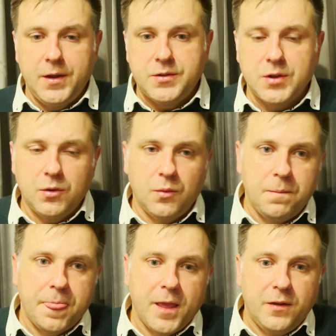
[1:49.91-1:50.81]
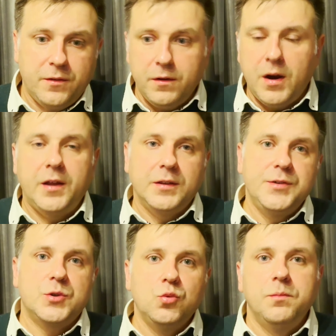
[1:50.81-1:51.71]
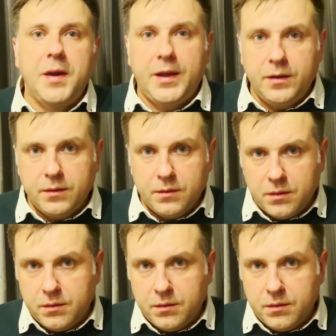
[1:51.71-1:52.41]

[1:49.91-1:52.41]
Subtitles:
So there are at least two main